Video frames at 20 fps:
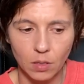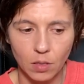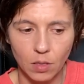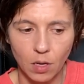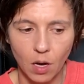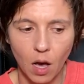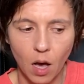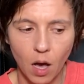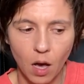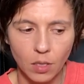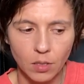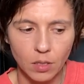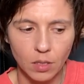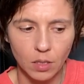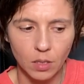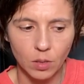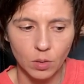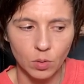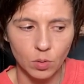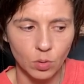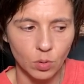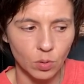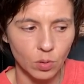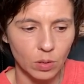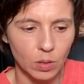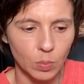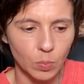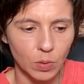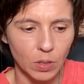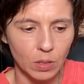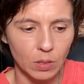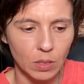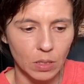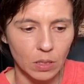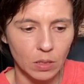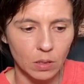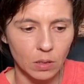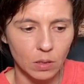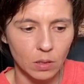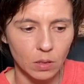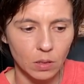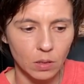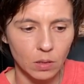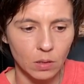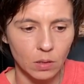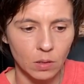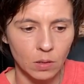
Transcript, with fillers: causing you to experience